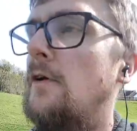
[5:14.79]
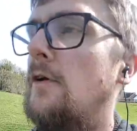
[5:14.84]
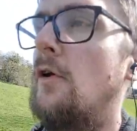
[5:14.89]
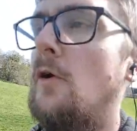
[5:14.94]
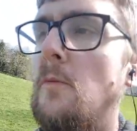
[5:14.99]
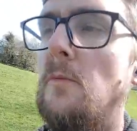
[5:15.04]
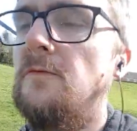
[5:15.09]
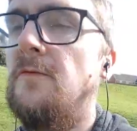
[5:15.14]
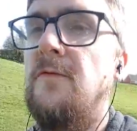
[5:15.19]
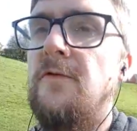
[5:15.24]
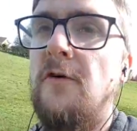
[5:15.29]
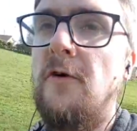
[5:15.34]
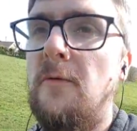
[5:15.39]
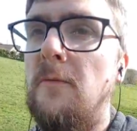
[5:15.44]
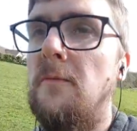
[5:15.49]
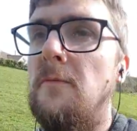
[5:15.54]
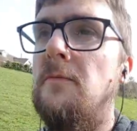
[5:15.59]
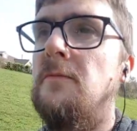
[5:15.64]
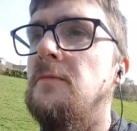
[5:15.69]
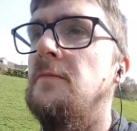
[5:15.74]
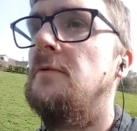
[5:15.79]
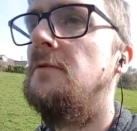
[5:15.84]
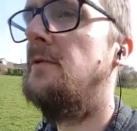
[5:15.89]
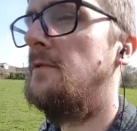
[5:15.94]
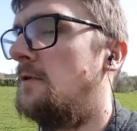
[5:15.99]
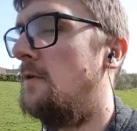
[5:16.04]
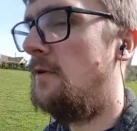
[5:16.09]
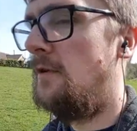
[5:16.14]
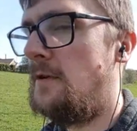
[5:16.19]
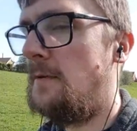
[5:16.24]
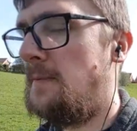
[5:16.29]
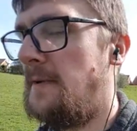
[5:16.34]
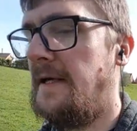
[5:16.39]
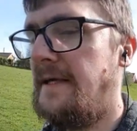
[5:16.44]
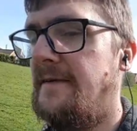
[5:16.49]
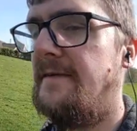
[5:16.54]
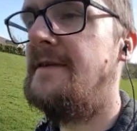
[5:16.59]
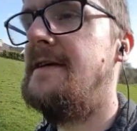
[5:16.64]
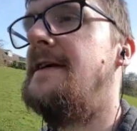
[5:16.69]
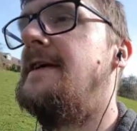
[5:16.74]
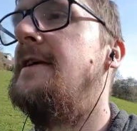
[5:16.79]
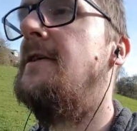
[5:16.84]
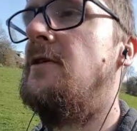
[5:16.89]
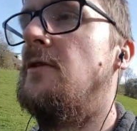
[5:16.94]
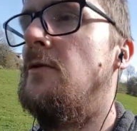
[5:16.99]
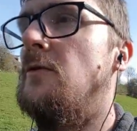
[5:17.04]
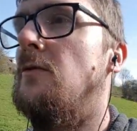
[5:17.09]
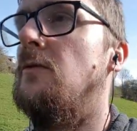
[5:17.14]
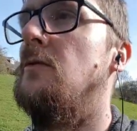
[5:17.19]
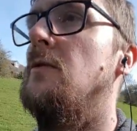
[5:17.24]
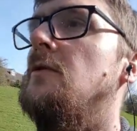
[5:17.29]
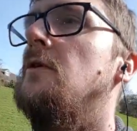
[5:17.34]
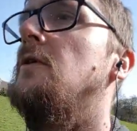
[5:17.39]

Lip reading: comes from the PC who